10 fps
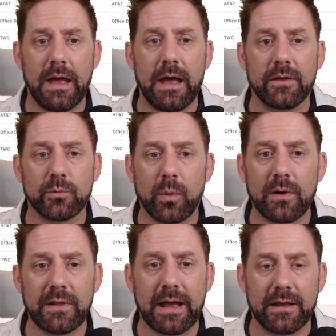as
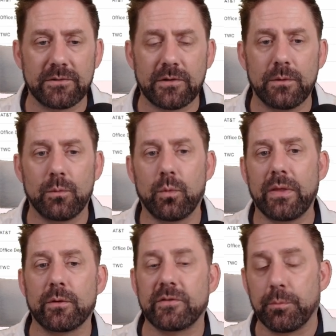well as
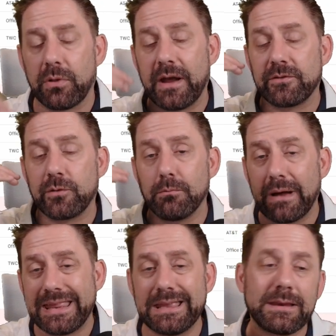whether it's applied to
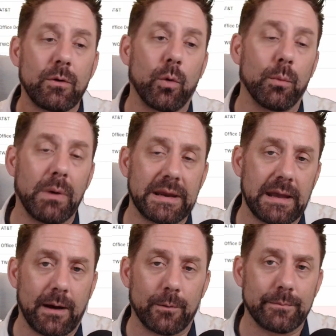money in or money
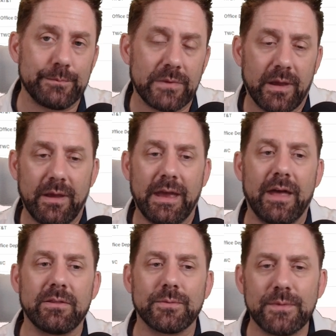out.
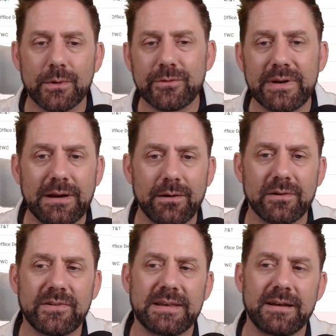And the filtering here
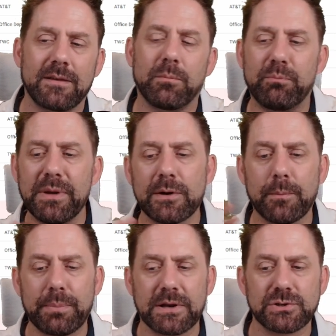is, again, bigger
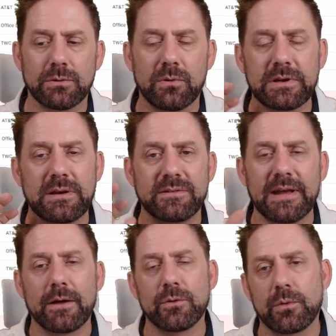picture, looking
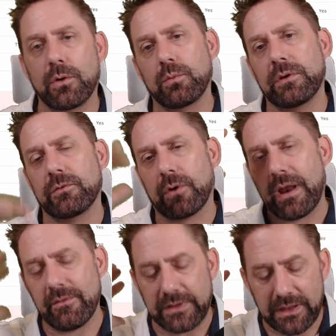down the road. When you start
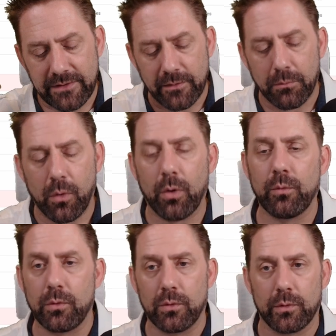having even more
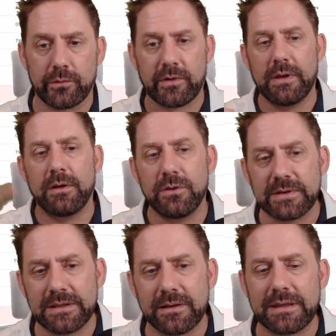rules, you
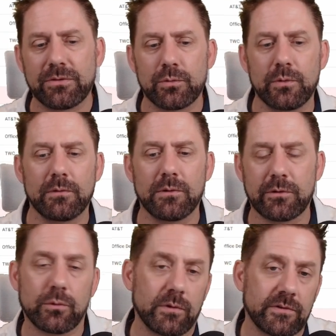can get through and look
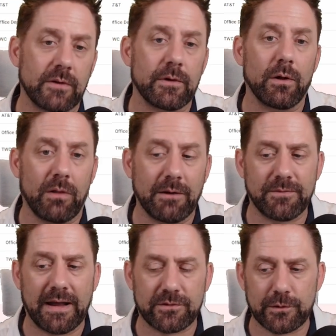through the stuff a lot
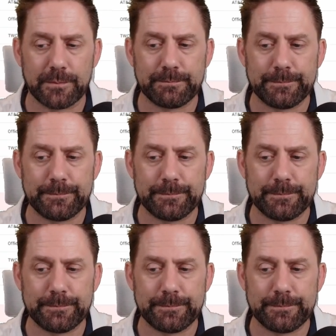faster.